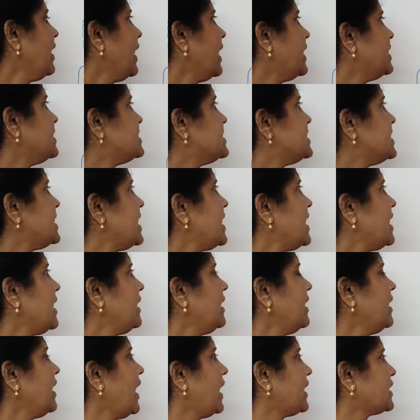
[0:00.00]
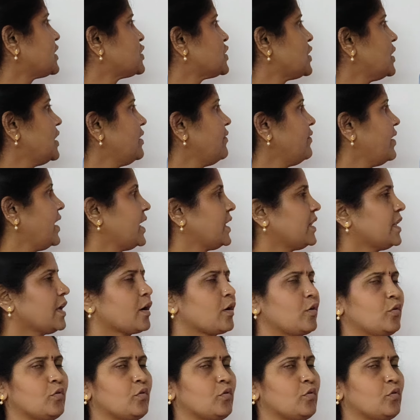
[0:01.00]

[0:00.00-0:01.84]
and seen actually where the